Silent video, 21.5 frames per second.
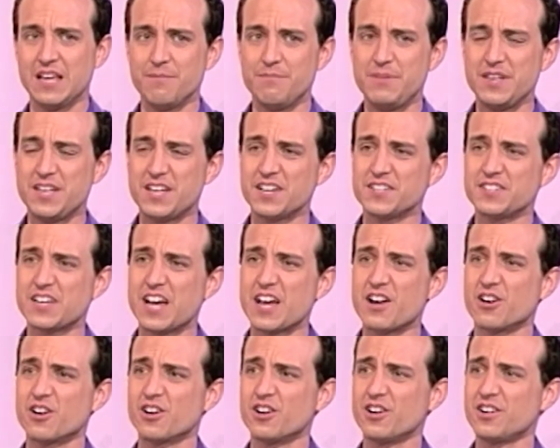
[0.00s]
Because I
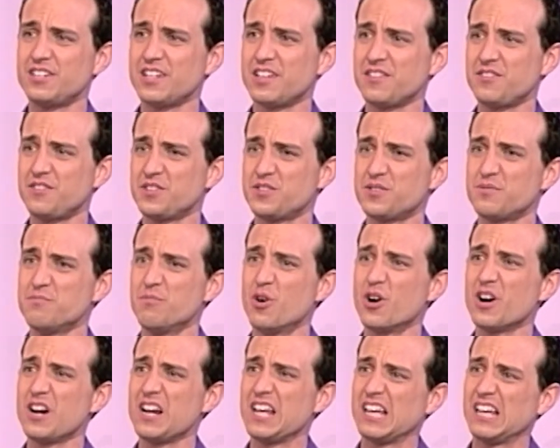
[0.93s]
hurt it this
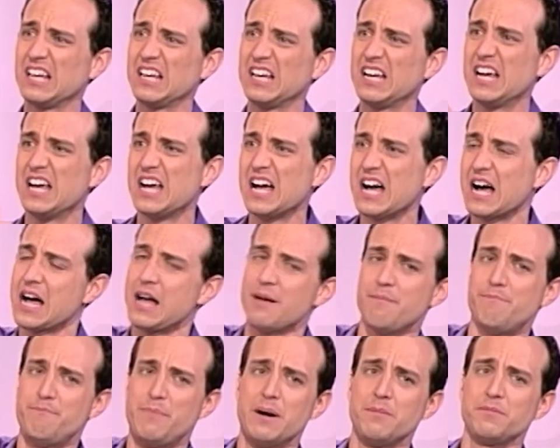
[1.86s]
morning. I
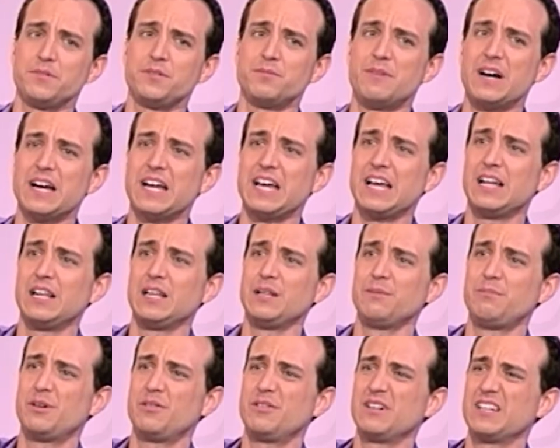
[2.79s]
bumped my
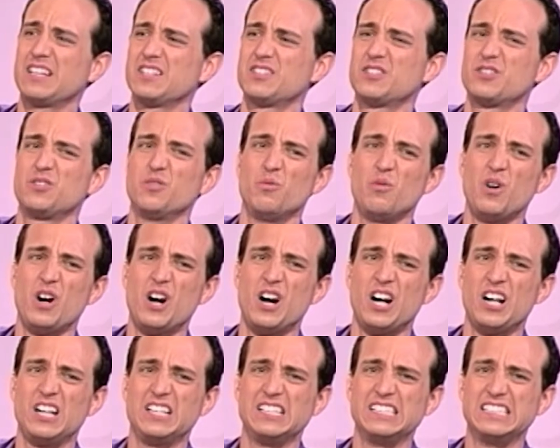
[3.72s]
elbow against the
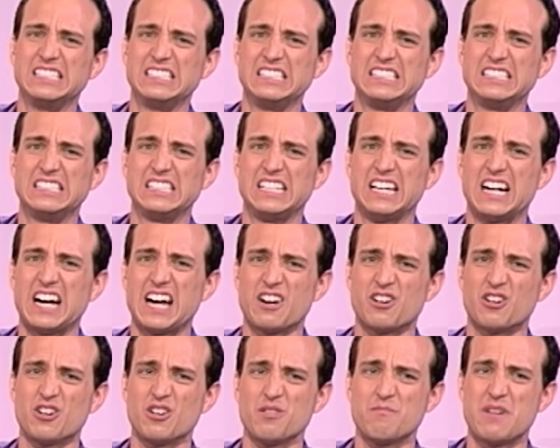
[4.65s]
wall. I
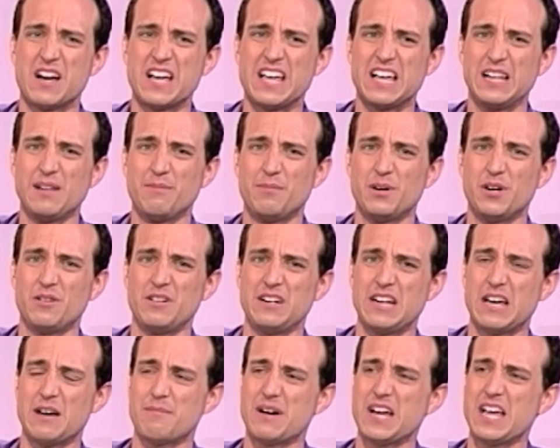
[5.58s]
hurt my elbow, and
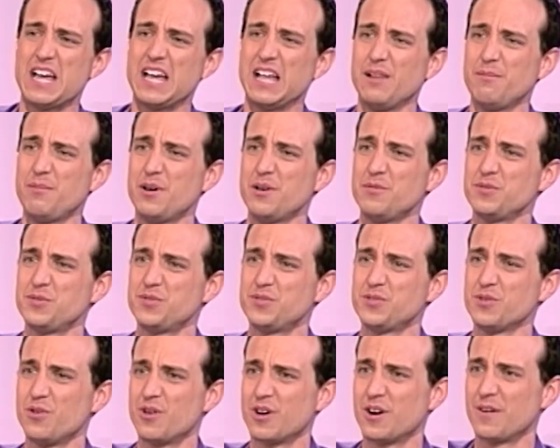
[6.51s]
now my elbow is
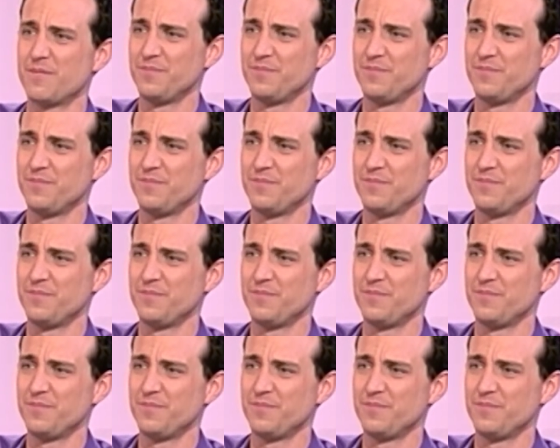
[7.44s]
sore.